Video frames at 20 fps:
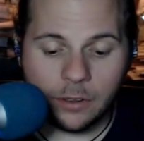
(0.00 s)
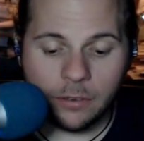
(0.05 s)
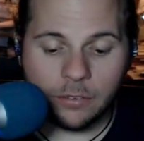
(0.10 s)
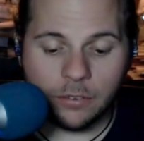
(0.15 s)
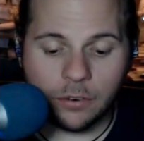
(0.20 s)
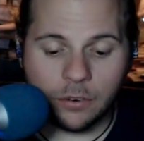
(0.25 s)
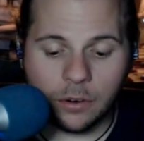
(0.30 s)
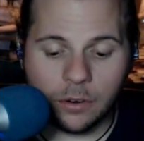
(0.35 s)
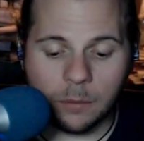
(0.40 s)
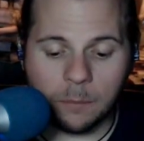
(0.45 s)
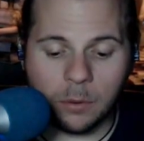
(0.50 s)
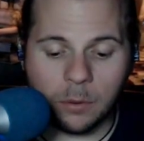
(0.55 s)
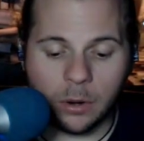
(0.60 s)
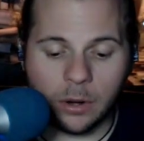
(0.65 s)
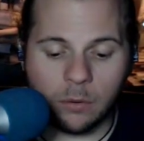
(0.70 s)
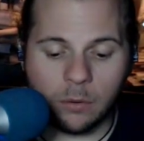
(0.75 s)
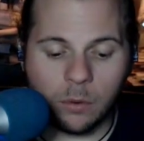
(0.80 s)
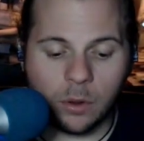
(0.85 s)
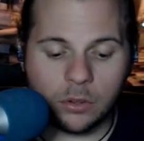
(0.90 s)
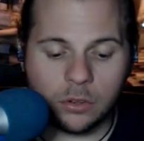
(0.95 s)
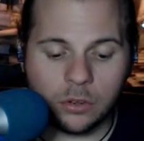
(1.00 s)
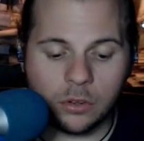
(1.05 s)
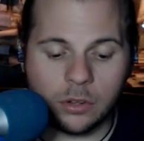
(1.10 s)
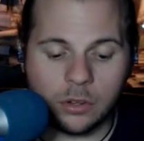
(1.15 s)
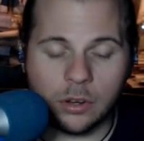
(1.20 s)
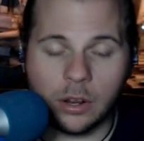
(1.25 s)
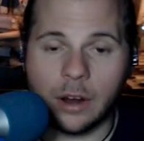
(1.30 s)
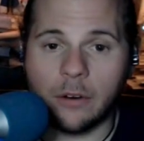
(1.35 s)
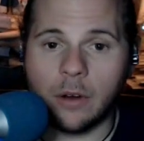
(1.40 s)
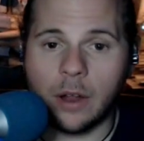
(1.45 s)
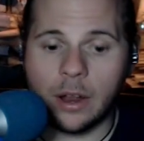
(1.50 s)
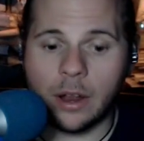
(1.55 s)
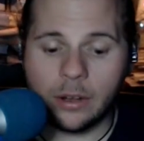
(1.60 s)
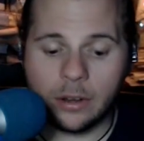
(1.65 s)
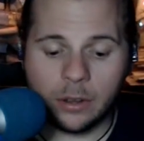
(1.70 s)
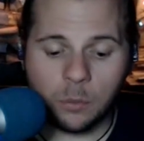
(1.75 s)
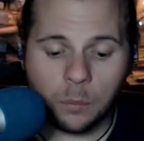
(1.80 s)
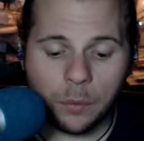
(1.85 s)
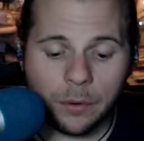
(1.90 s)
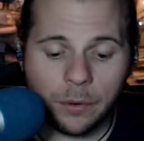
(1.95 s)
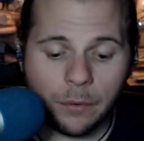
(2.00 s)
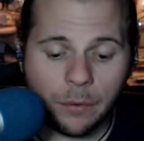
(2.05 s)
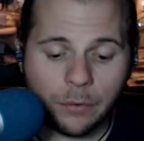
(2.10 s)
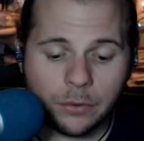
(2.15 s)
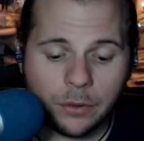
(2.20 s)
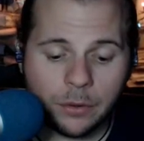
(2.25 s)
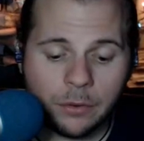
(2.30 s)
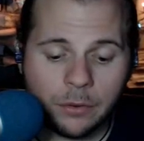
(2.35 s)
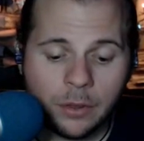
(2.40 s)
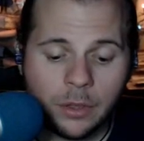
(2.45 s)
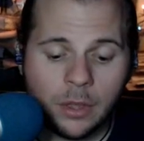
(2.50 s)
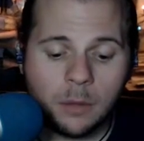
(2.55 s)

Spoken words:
for Brittany Russell and Irad could win also.